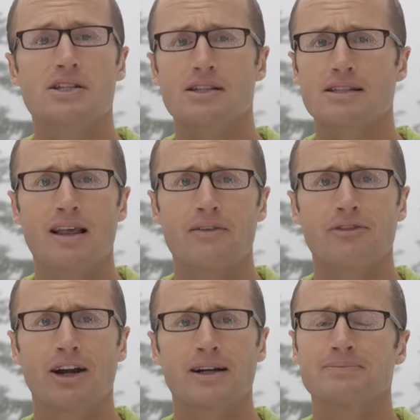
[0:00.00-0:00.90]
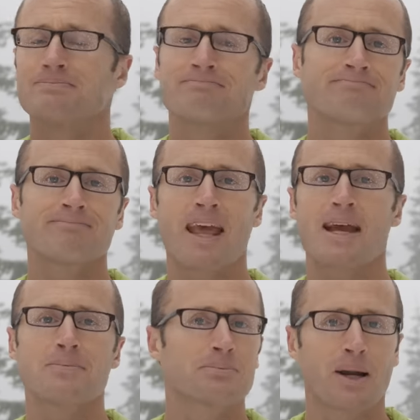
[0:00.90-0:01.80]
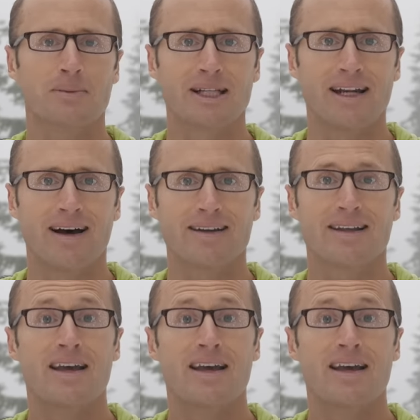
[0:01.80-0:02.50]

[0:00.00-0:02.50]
good as live fire? Nah, probably not.